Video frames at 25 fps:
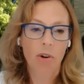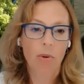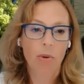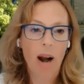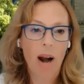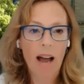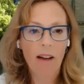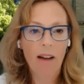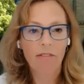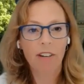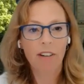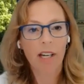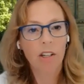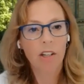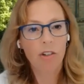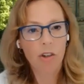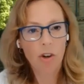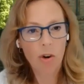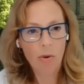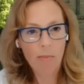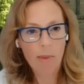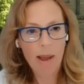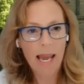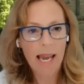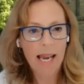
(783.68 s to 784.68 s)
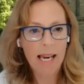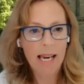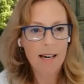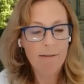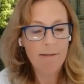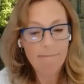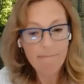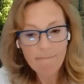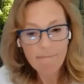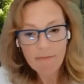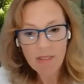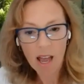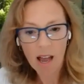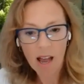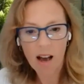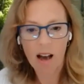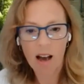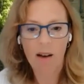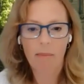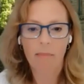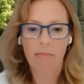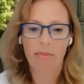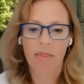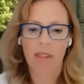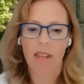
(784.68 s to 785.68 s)
geographic domain
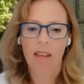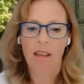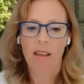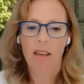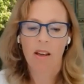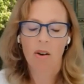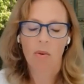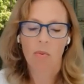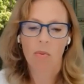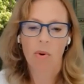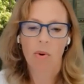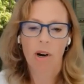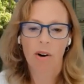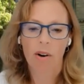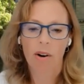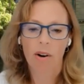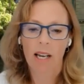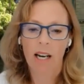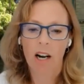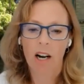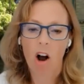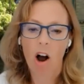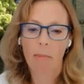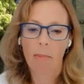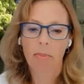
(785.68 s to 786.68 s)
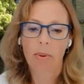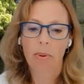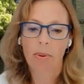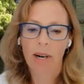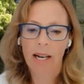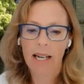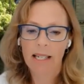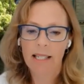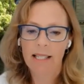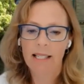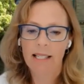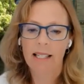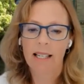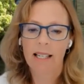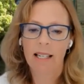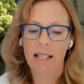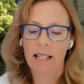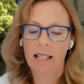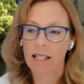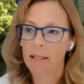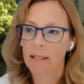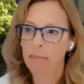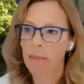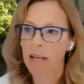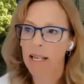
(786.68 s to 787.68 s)
um, where it operates.
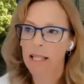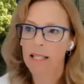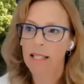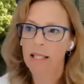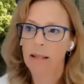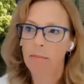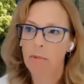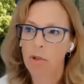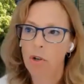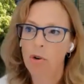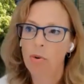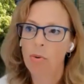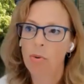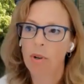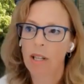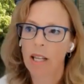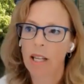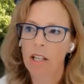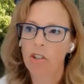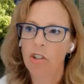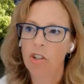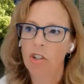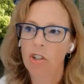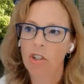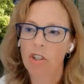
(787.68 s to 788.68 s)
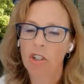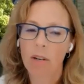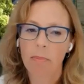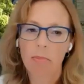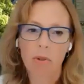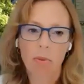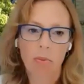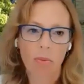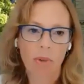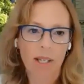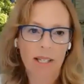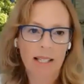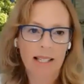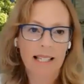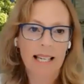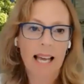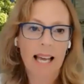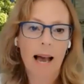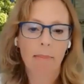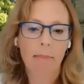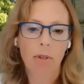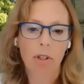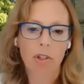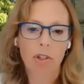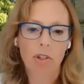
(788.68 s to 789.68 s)
It has made some new relationships,
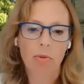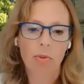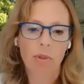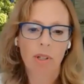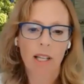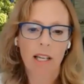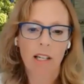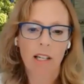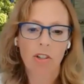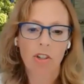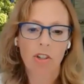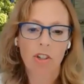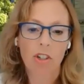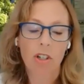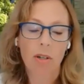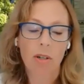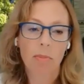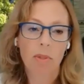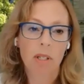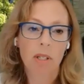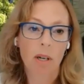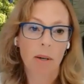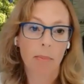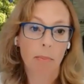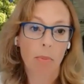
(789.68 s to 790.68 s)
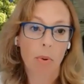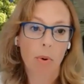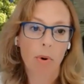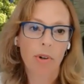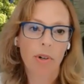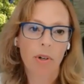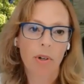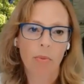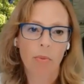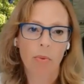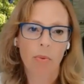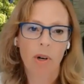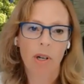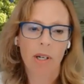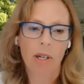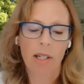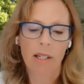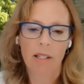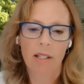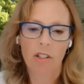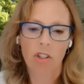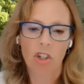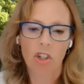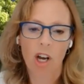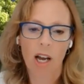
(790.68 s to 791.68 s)
reestablished relationships. An important one
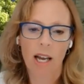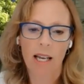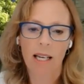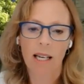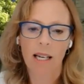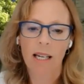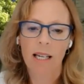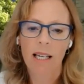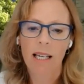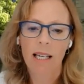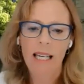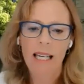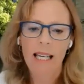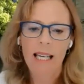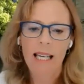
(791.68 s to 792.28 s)
is China